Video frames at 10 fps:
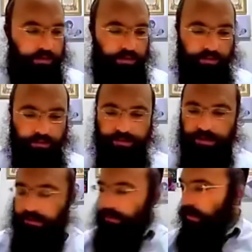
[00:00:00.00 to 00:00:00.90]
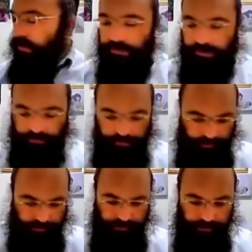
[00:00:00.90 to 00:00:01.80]
One second, please. I'm just
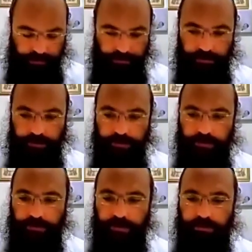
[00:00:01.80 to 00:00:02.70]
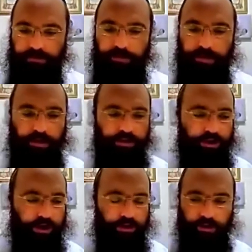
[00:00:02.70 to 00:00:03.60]
to be a good
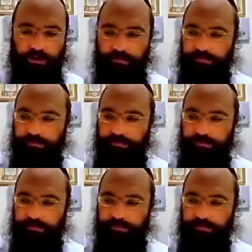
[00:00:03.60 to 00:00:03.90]
juggler.